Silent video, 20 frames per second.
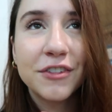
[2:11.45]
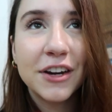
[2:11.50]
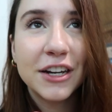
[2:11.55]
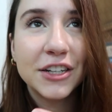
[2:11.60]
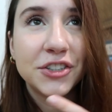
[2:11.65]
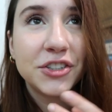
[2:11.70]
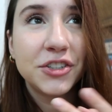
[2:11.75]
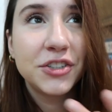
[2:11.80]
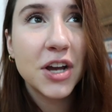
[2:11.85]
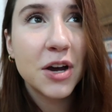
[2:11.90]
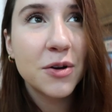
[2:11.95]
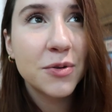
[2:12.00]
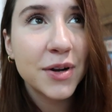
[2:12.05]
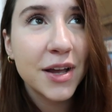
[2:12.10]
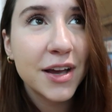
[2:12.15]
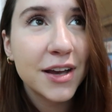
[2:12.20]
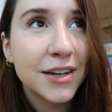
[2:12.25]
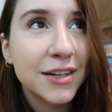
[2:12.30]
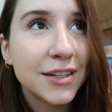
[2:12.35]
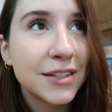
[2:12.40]
fresh
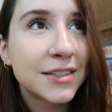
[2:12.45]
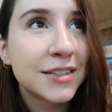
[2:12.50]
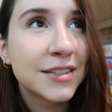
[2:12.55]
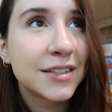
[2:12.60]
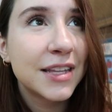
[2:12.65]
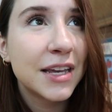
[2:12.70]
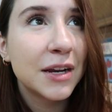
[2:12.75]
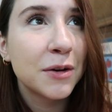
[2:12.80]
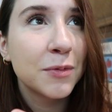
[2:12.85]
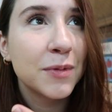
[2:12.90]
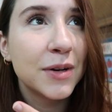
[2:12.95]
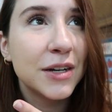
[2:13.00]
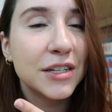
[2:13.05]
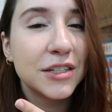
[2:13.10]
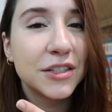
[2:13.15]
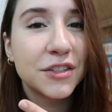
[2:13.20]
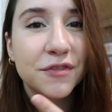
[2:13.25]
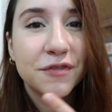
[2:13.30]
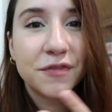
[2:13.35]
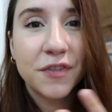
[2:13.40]
donuts, there
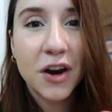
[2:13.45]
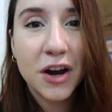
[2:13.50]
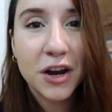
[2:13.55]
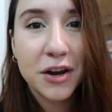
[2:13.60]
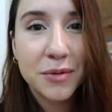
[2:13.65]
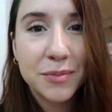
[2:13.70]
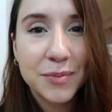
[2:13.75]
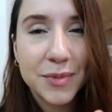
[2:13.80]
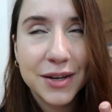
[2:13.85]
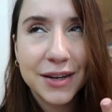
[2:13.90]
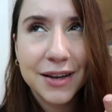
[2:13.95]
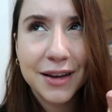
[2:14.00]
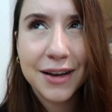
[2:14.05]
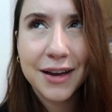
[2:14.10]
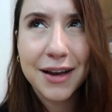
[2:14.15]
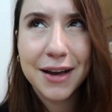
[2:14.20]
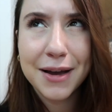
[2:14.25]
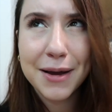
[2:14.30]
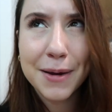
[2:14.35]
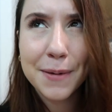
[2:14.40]
was farm
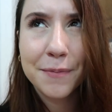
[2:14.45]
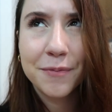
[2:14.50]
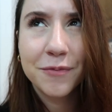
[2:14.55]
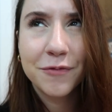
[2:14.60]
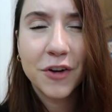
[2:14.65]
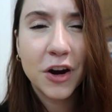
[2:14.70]
um,